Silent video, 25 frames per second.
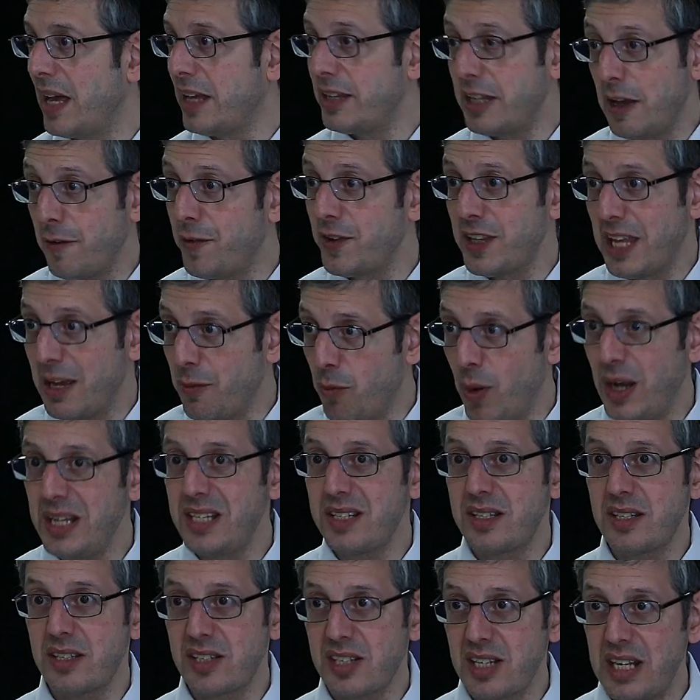And therefore they
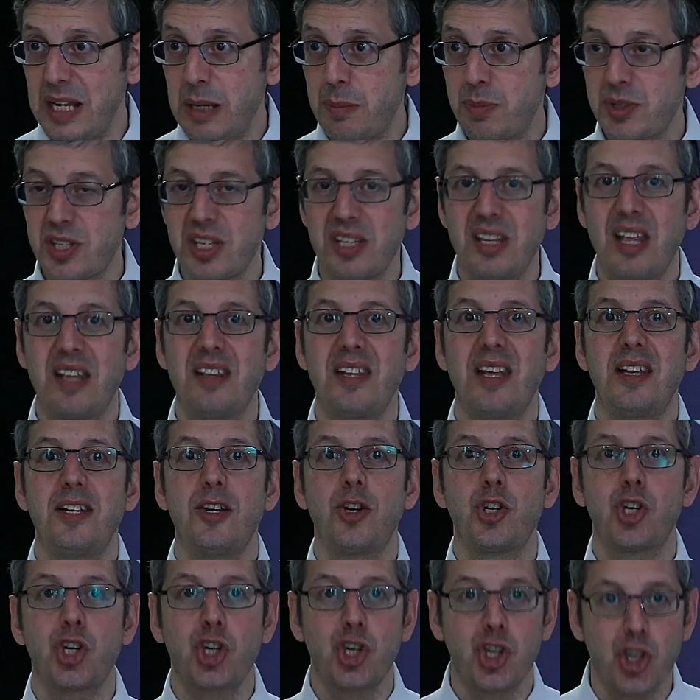went to sleep so that the
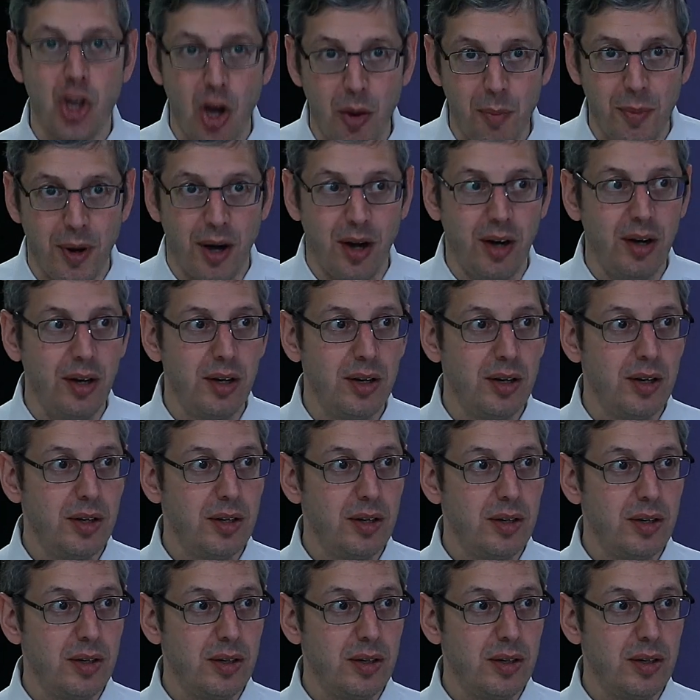neshama